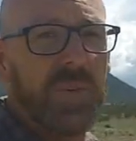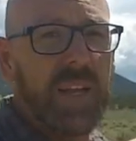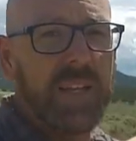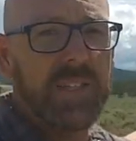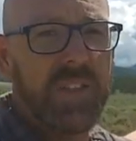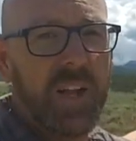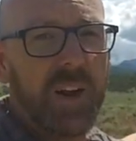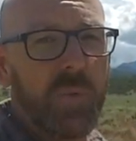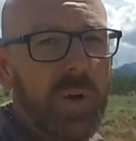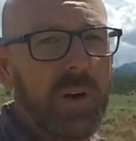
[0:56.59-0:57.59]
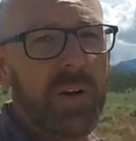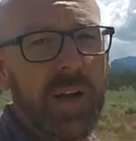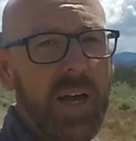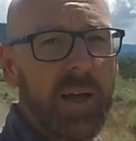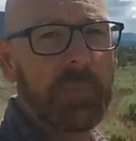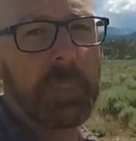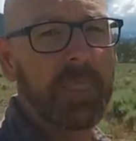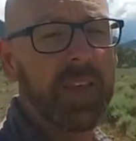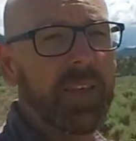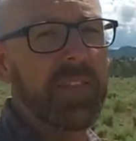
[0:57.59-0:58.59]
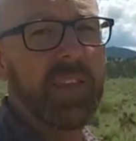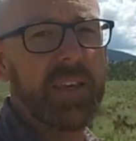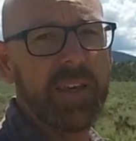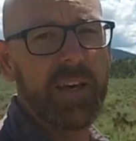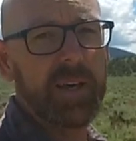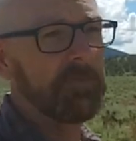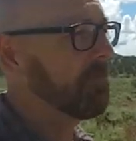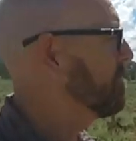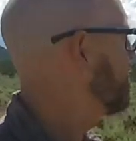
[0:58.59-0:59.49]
range there where uh, the, uh,